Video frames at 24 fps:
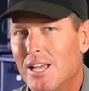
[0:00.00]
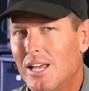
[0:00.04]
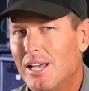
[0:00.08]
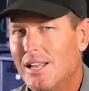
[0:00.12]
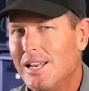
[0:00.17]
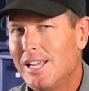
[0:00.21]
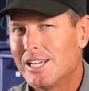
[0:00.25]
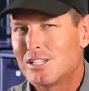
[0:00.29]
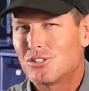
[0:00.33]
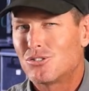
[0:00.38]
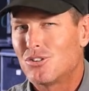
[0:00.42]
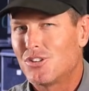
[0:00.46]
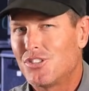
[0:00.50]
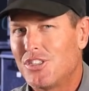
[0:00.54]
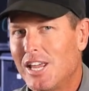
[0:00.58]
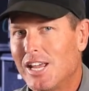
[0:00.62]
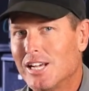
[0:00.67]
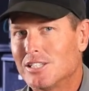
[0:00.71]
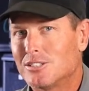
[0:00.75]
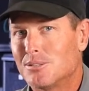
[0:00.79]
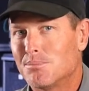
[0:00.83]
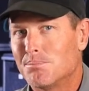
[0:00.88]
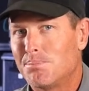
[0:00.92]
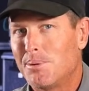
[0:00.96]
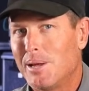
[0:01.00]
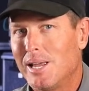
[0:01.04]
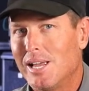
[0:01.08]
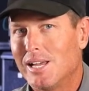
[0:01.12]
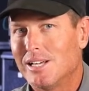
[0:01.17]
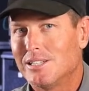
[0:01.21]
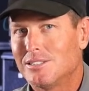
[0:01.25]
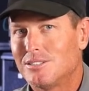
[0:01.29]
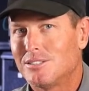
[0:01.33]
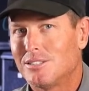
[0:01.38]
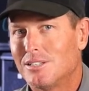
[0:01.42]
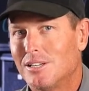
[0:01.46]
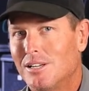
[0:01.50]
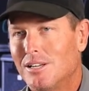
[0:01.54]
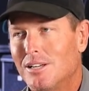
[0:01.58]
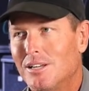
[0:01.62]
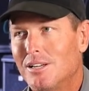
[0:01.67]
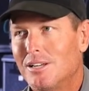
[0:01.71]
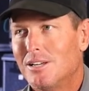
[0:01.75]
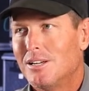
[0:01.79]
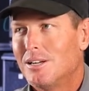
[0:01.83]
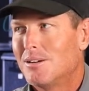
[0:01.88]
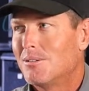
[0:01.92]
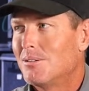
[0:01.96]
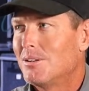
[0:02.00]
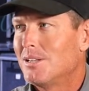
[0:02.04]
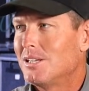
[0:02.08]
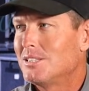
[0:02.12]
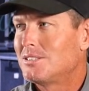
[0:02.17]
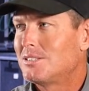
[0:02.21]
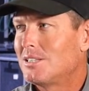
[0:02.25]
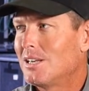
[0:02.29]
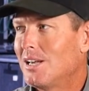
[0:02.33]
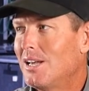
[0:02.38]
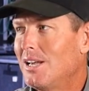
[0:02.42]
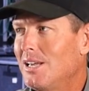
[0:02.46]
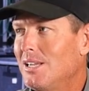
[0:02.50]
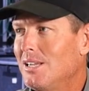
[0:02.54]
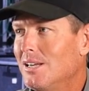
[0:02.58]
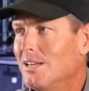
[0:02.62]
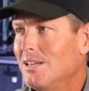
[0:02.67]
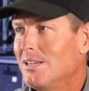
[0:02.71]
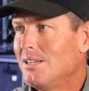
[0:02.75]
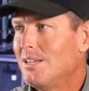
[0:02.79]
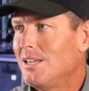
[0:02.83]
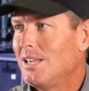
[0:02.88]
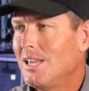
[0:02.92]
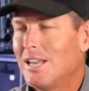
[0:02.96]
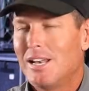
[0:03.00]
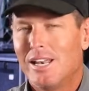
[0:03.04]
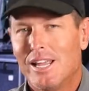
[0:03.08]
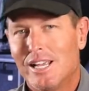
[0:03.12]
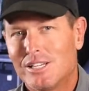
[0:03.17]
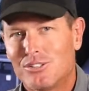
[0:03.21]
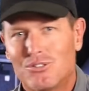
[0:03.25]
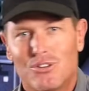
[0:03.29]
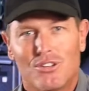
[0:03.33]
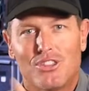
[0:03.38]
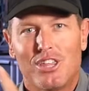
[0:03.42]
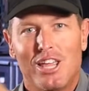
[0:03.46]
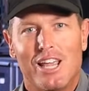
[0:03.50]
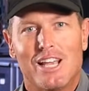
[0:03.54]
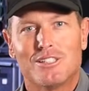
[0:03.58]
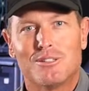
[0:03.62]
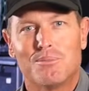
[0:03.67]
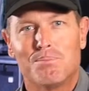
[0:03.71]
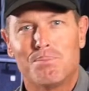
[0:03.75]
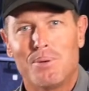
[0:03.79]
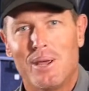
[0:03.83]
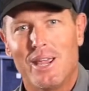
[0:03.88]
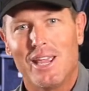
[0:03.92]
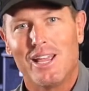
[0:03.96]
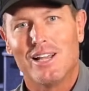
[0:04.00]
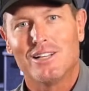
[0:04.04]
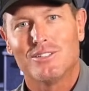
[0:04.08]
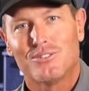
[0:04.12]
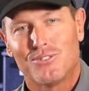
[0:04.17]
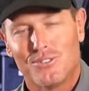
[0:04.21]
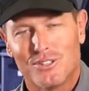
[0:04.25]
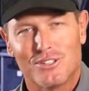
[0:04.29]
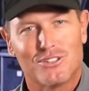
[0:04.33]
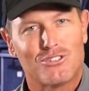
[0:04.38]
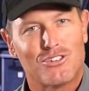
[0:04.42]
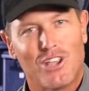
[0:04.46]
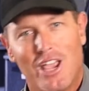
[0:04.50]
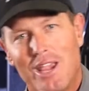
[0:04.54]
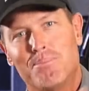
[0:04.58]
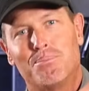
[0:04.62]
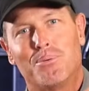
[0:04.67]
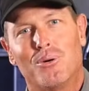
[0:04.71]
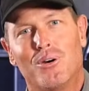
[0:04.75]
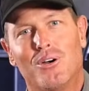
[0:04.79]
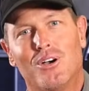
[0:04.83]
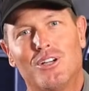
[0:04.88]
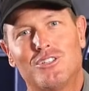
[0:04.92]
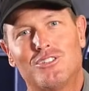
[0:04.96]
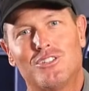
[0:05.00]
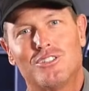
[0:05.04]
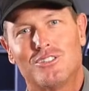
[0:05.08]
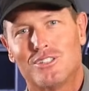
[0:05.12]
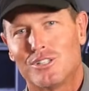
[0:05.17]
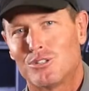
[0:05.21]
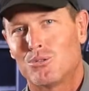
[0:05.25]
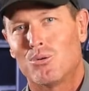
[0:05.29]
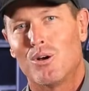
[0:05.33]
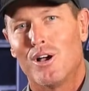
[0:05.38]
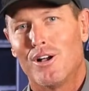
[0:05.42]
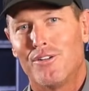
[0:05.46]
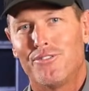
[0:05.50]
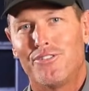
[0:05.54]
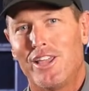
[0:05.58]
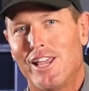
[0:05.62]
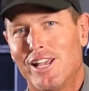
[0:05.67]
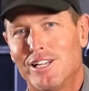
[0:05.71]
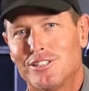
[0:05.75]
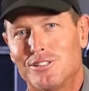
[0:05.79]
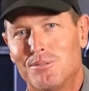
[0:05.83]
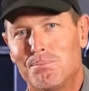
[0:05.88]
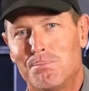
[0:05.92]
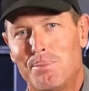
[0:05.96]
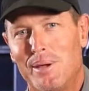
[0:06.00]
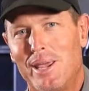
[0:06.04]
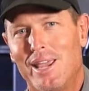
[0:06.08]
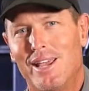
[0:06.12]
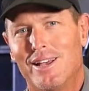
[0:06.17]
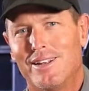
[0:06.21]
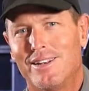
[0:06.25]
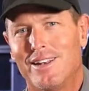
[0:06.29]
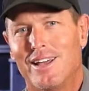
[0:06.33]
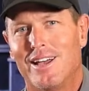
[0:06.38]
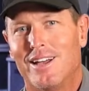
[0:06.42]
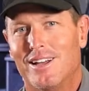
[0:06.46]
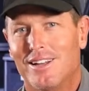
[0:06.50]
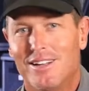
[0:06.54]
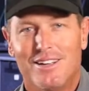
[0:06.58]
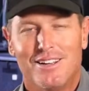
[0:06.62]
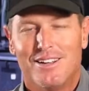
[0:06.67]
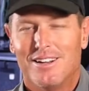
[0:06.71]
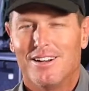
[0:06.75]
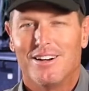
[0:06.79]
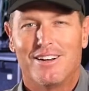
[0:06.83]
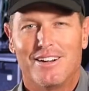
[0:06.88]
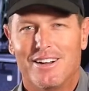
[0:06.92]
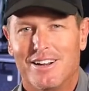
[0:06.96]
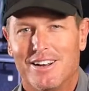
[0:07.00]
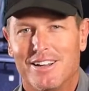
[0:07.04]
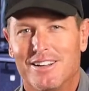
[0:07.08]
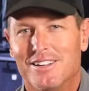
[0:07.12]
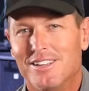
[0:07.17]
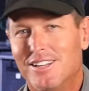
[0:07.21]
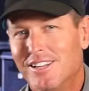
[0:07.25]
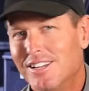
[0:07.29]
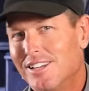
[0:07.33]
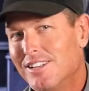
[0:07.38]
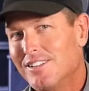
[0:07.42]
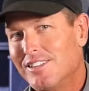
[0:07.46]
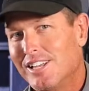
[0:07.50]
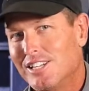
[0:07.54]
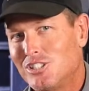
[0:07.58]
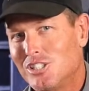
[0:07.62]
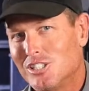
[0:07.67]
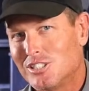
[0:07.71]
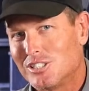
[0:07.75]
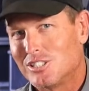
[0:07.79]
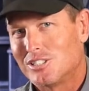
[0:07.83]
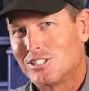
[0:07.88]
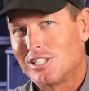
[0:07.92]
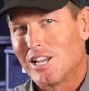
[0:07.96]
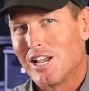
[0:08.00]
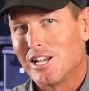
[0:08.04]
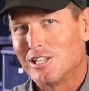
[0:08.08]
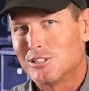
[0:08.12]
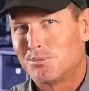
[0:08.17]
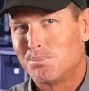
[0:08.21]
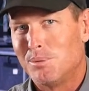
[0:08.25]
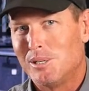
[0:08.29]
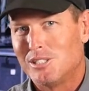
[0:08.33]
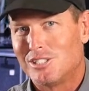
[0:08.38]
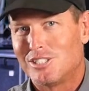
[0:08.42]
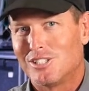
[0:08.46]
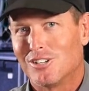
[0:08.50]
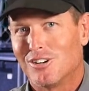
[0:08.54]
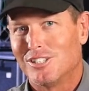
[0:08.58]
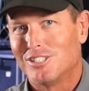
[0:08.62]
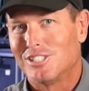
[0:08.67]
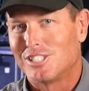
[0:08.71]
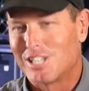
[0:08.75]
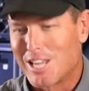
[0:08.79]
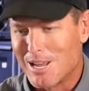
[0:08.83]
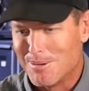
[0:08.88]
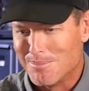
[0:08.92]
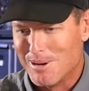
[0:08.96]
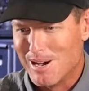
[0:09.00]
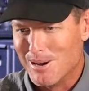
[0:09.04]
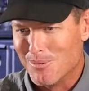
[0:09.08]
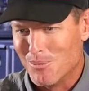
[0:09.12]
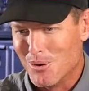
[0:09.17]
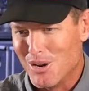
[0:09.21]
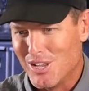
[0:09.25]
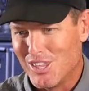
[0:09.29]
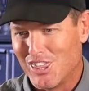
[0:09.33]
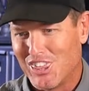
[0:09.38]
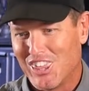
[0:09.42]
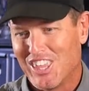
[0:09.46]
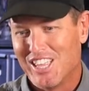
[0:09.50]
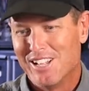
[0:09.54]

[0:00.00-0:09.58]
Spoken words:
an extra £1,000. What do they say? You get an extra £1,000 for the same price as a £12,000 pounder. I don't know. That's just a sales pitch that I just come up with.